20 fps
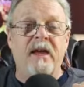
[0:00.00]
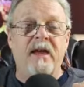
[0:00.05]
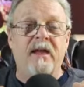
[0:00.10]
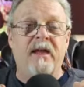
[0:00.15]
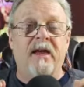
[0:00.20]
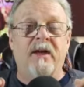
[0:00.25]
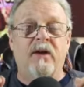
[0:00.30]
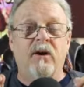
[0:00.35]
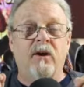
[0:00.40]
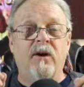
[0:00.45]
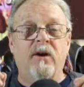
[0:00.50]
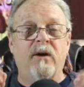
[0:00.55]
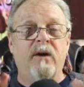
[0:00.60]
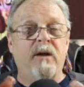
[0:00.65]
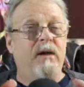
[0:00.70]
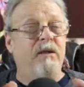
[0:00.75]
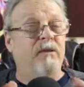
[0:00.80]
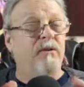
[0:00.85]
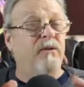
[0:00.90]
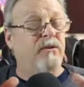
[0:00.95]
like,
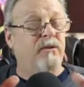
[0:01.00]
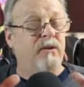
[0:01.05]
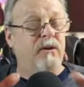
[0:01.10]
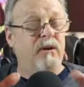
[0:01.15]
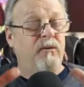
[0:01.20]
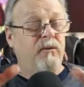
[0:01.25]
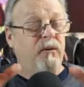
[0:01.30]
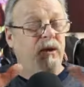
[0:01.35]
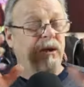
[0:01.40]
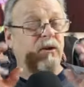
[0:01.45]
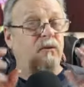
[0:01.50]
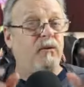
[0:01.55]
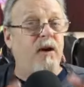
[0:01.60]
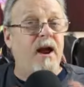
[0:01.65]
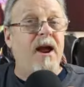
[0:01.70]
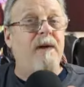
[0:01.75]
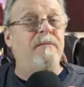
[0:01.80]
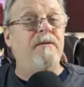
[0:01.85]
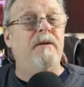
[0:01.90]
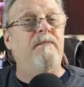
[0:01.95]
either it's going to really
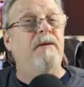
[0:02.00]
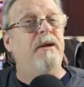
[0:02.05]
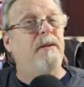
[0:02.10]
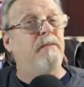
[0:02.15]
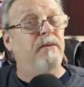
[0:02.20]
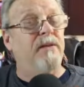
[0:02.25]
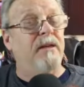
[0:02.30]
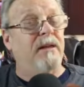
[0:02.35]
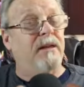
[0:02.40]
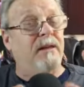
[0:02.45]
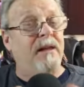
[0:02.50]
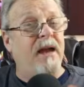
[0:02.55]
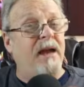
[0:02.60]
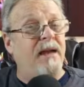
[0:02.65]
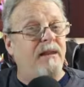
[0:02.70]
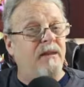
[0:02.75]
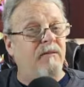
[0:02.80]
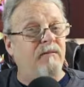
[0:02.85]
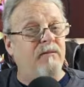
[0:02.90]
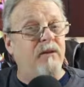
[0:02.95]
grab the people that
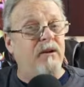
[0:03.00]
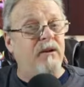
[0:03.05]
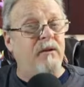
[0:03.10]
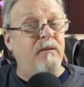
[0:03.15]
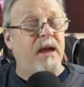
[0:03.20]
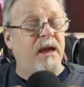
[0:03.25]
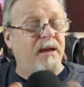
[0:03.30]
like the film,